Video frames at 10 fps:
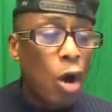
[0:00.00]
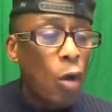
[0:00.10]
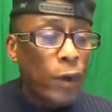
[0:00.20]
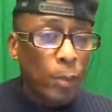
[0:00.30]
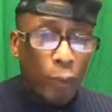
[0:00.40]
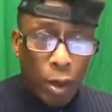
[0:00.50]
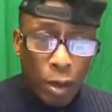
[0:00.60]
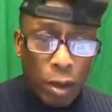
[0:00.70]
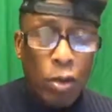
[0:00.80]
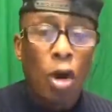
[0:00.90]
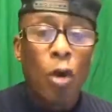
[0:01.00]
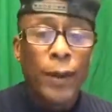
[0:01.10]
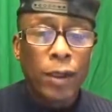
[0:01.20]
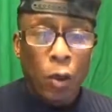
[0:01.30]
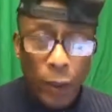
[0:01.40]
all the way to Brooklyn, all the
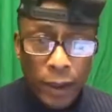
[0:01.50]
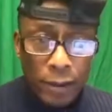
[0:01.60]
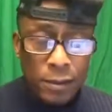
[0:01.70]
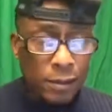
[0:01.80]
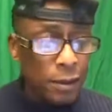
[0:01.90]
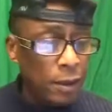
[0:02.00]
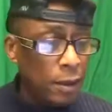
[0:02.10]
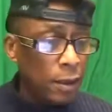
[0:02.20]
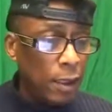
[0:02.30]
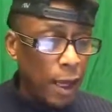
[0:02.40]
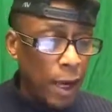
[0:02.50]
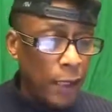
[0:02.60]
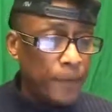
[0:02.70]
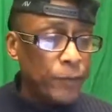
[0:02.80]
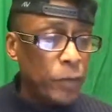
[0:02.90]
way to Queens. All right?